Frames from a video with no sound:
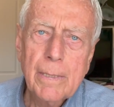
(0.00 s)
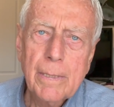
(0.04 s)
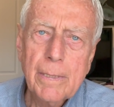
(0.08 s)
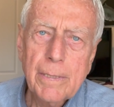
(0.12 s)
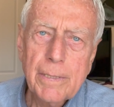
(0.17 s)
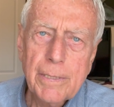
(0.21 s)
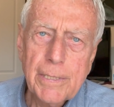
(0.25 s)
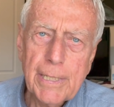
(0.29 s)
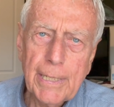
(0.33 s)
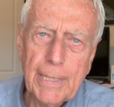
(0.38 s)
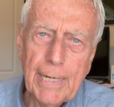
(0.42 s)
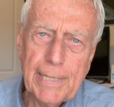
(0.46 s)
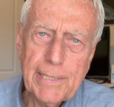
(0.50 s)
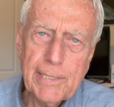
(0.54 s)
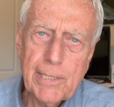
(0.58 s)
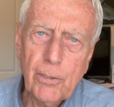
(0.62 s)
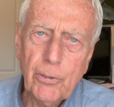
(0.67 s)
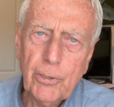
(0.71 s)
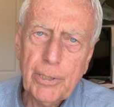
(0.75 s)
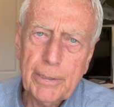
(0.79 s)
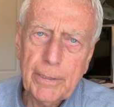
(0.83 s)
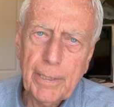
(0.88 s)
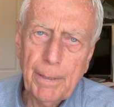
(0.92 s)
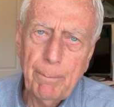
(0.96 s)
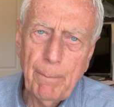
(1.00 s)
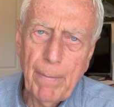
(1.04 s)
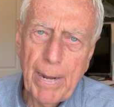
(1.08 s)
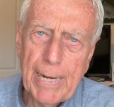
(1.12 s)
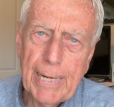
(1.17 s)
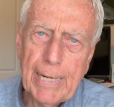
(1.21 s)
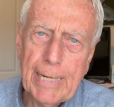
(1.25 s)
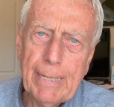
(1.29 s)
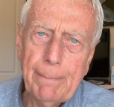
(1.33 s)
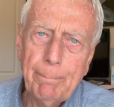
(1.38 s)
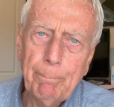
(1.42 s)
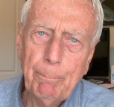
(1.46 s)
So let's look at the
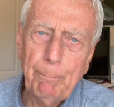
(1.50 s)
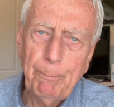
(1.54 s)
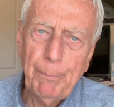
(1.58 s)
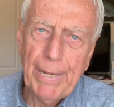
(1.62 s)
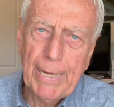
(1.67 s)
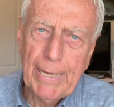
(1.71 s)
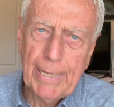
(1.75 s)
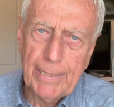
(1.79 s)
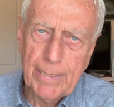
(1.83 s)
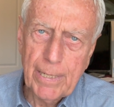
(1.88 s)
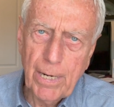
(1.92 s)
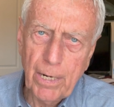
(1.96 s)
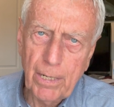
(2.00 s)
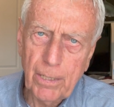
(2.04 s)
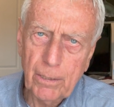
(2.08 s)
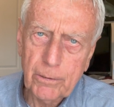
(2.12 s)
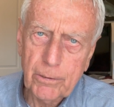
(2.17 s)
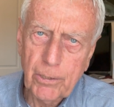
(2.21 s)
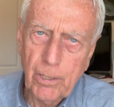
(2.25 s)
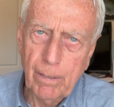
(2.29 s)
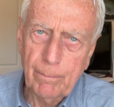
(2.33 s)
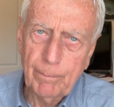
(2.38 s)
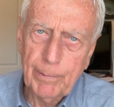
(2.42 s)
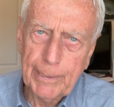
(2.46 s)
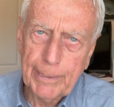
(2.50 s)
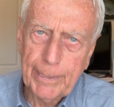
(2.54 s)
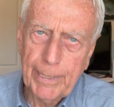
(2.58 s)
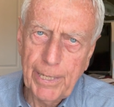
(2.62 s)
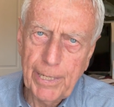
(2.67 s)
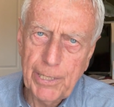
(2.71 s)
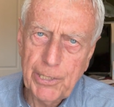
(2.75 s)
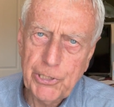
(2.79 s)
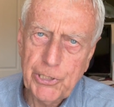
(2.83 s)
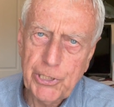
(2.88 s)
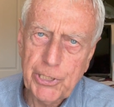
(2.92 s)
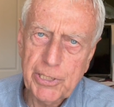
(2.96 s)
many penile
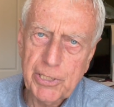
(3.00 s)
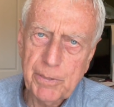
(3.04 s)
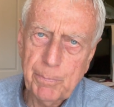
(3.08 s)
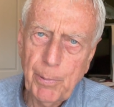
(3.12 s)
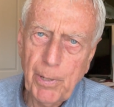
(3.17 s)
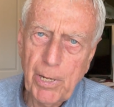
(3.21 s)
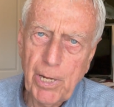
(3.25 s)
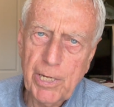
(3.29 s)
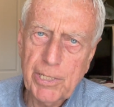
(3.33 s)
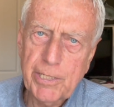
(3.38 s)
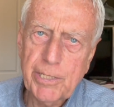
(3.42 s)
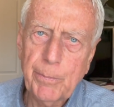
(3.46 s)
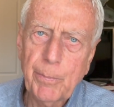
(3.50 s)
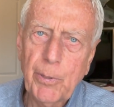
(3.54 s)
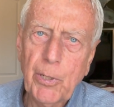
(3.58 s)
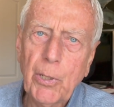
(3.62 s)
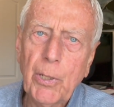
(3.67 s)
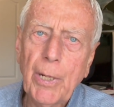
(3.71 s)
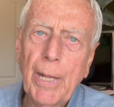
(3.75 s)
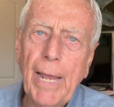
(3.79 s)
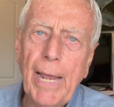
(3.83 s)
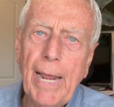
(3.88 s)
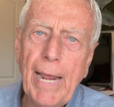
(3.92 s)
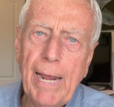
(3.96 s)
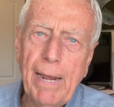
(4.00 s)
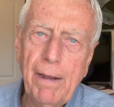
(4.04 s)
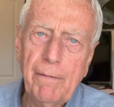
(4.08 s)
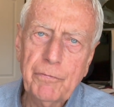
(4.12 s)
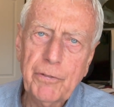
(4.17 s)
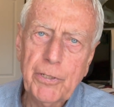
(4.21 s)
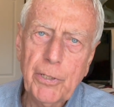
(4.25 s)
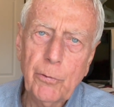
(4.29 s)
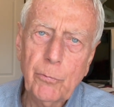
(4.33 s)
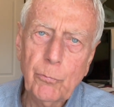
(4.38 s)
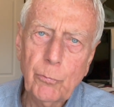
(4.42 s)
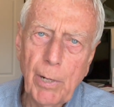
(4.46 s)
complications possible
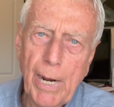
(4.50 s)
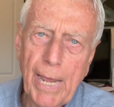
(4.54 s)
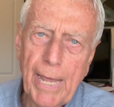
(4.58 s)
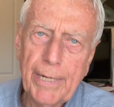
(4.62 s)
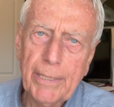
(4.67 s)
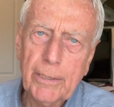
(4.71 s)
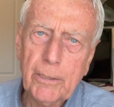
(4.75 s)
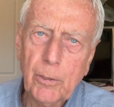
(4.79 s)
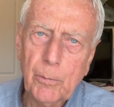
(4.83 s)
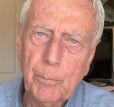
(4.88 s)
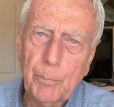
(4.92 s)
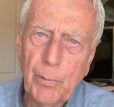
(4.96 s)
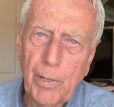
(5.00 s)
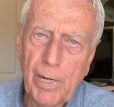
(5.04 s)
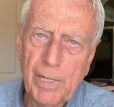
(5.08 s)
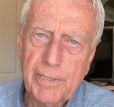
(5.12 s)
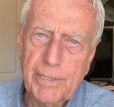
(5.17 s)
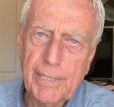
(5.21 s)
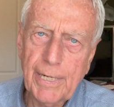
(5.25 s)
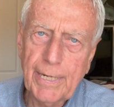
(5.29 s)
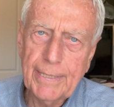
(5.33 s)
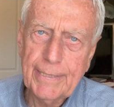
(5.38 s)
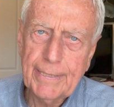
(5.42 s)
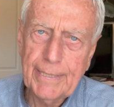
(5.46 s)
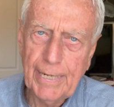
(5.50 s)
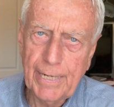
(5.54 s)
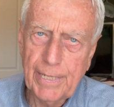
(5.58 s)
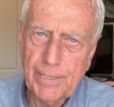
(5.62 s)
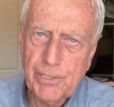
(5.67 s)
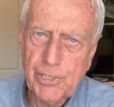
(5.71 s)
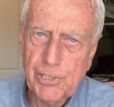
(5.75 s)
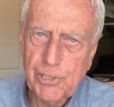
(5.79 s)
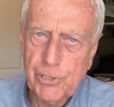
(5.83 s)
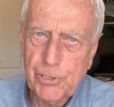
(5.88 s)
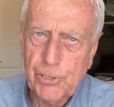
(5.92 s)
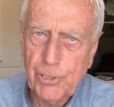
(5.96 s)
after radical prostate
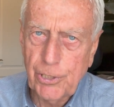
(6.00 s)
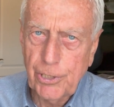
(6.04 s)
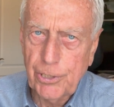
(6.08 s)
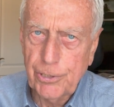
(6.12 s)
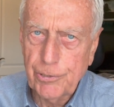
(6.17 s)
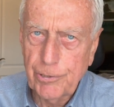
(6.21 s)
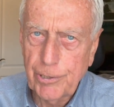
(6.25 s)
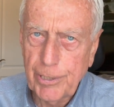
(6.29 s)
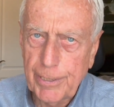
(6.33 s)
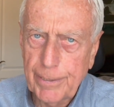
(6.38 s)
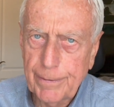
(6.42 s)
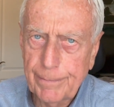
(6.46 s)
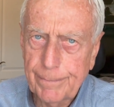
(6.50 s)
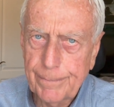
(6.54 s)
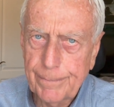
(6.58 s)
cancer surgery.